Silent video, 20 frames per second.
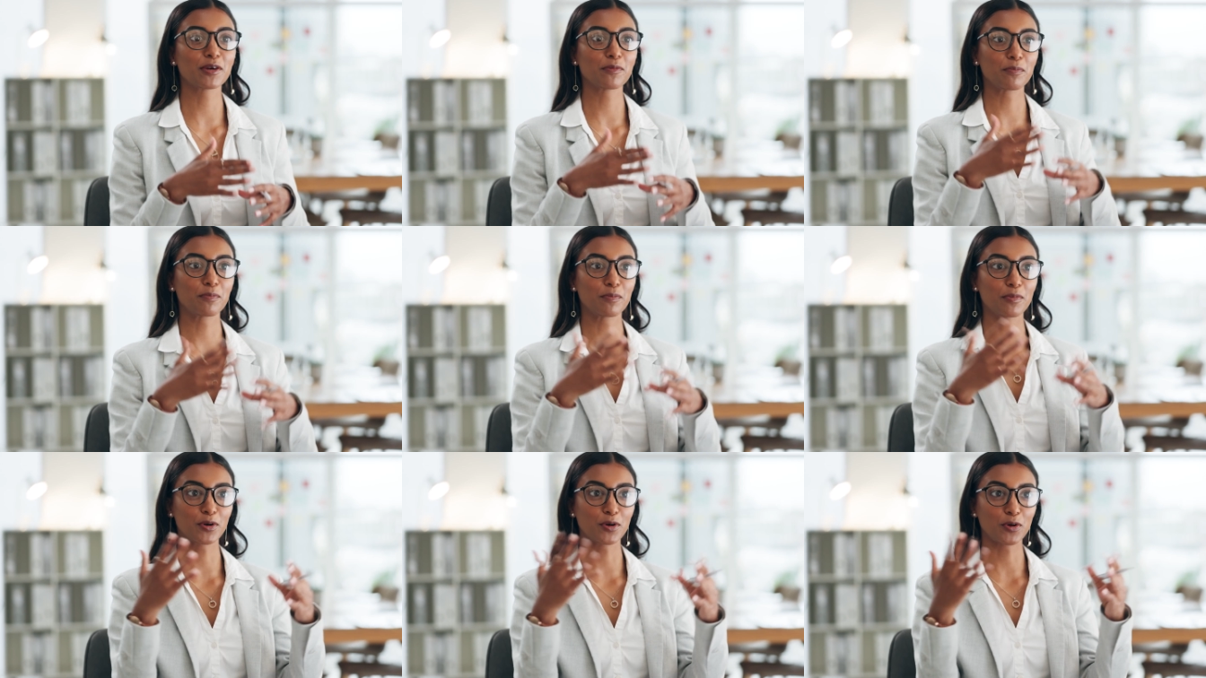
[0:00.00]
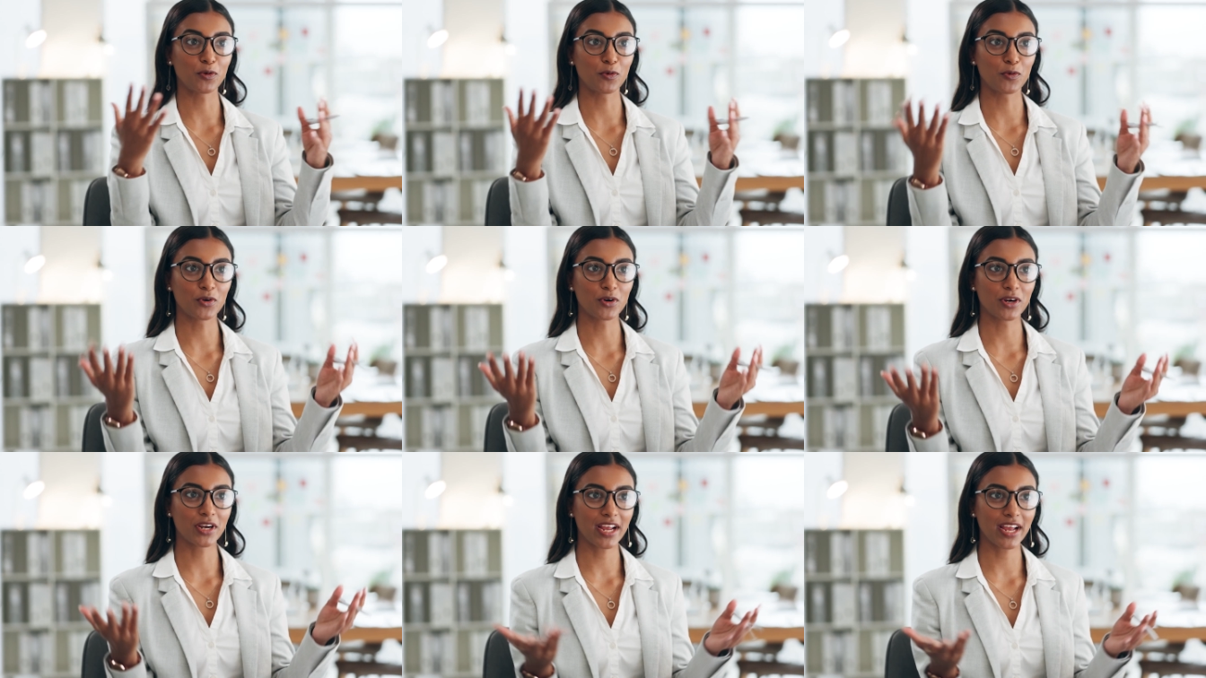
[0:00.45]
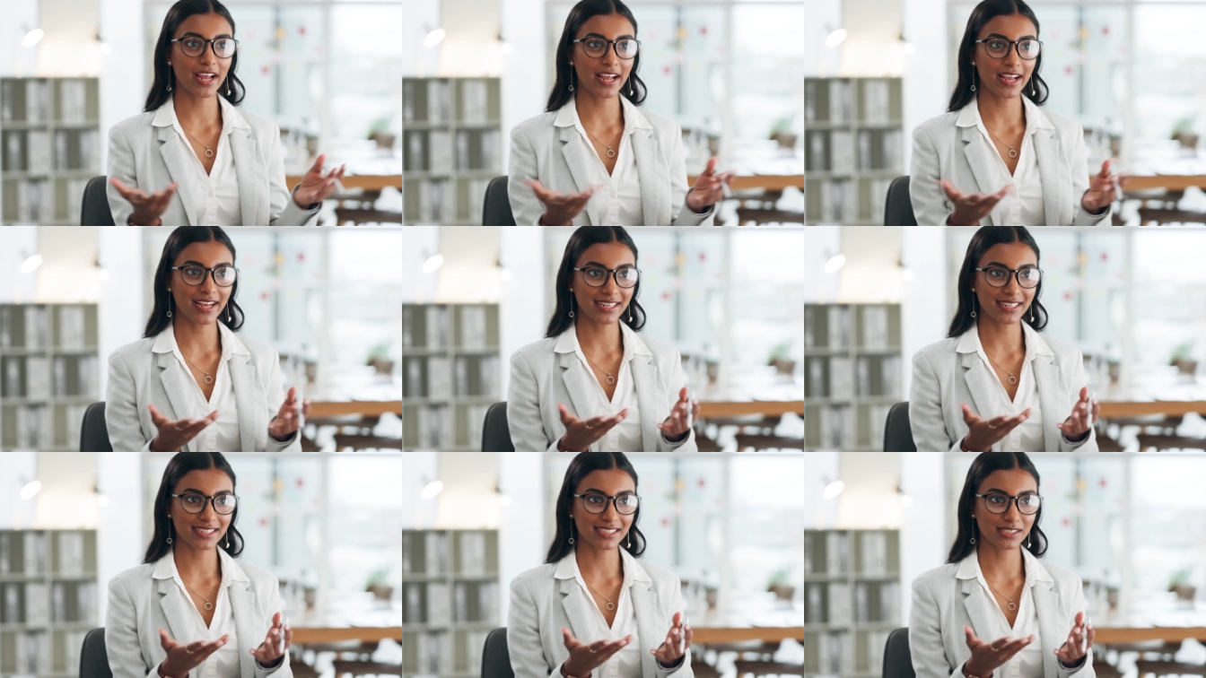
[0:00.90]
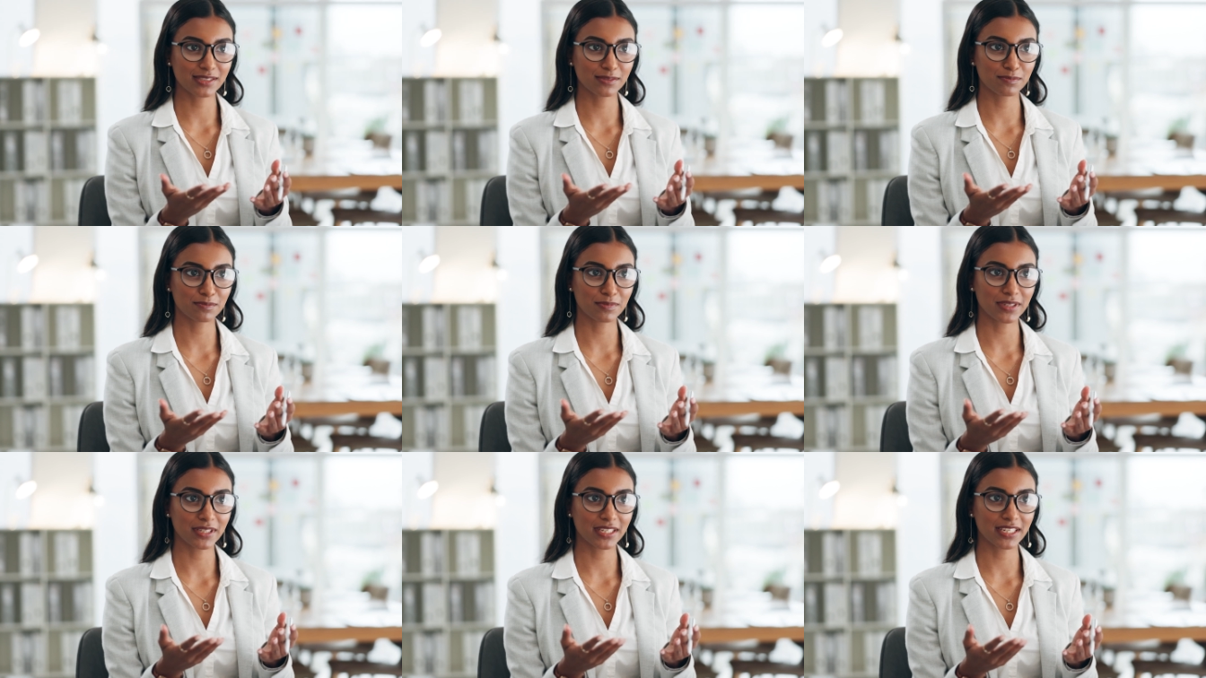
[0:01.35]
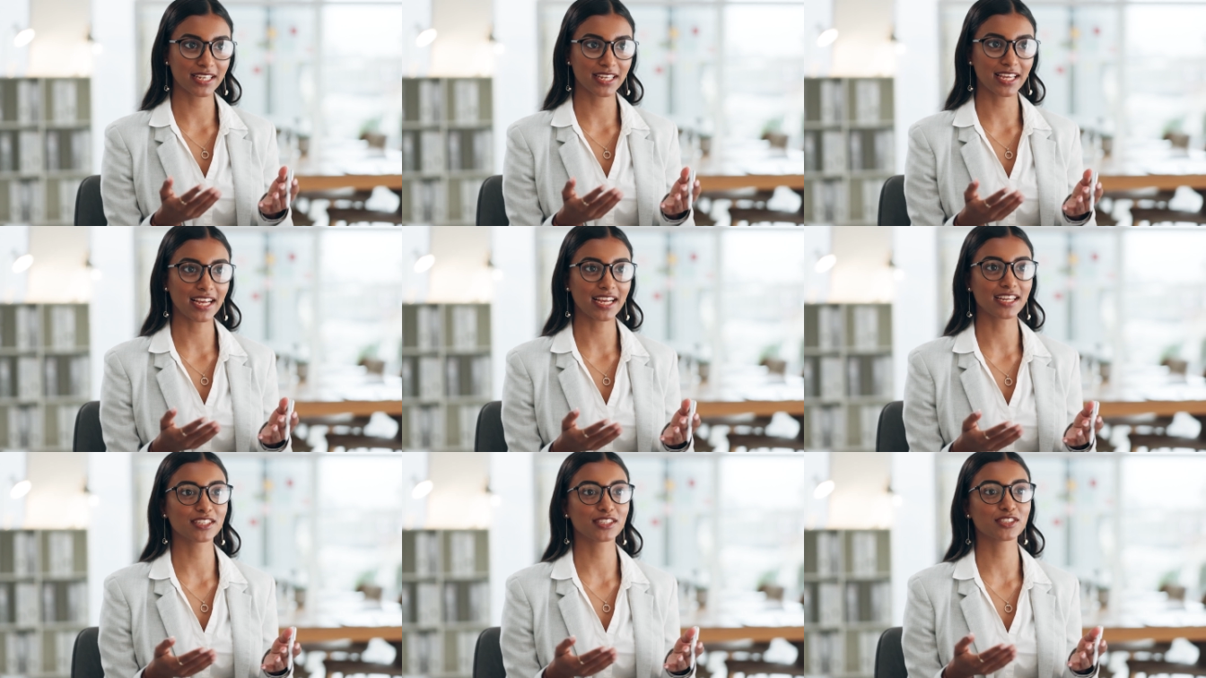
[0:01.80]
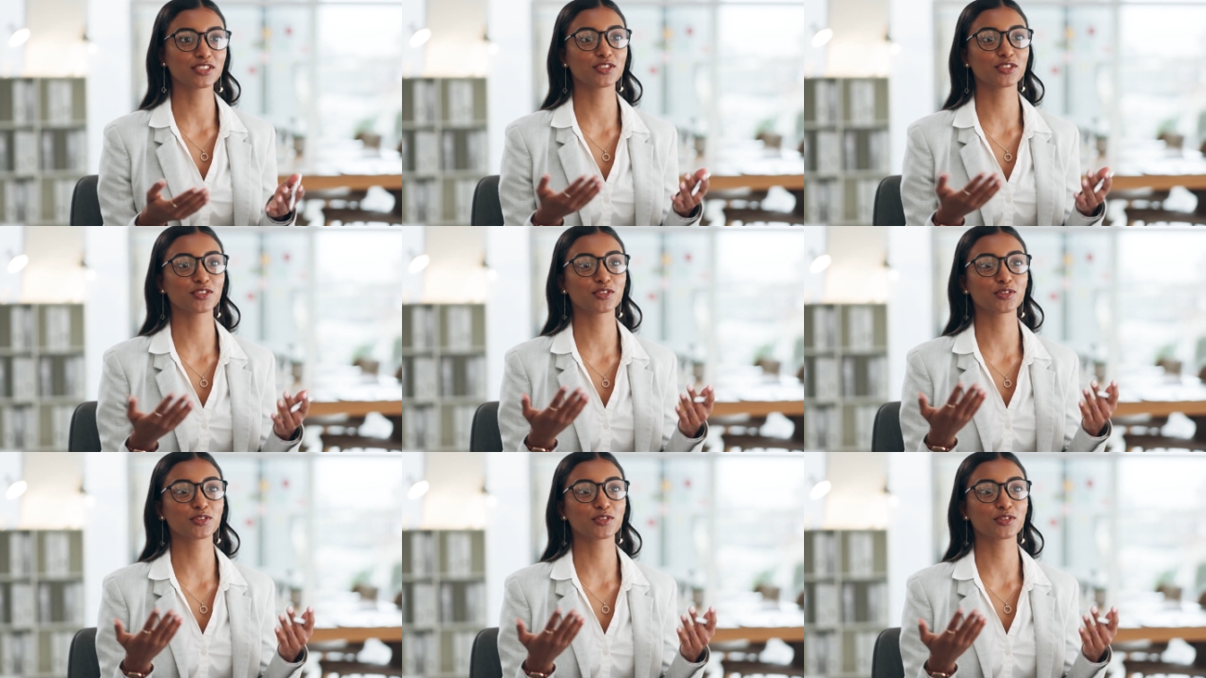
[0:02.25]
and let them know how clients feel about the